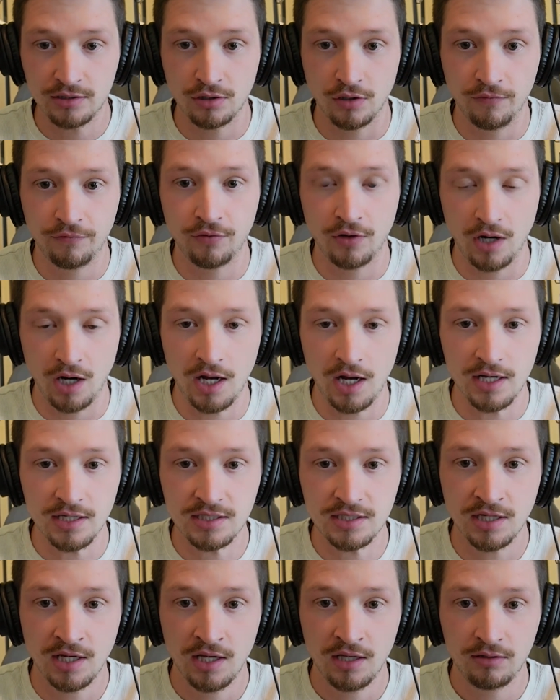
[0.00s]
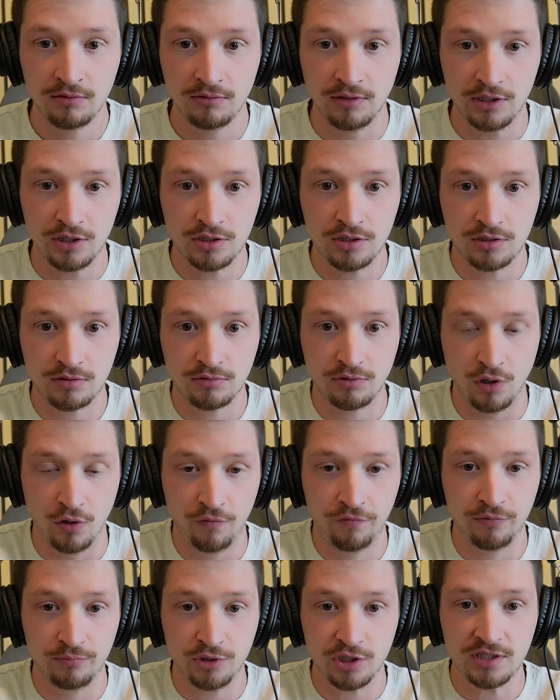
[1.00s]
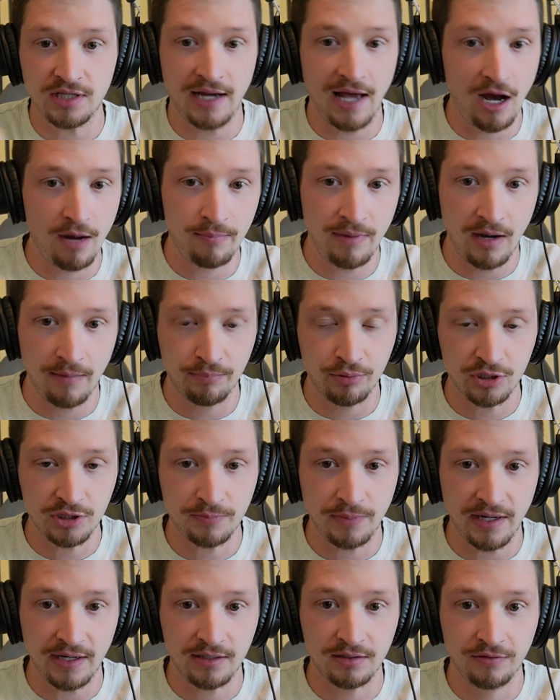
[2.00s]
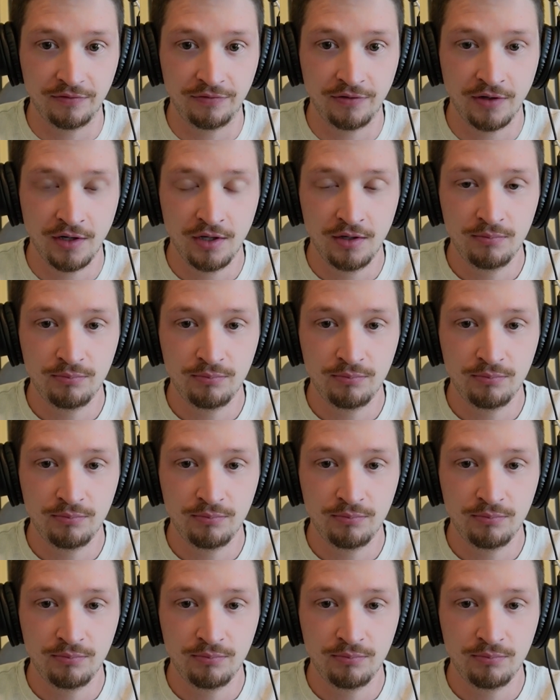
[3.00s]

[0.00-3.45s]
So for us, let's go from just an outbound perspective.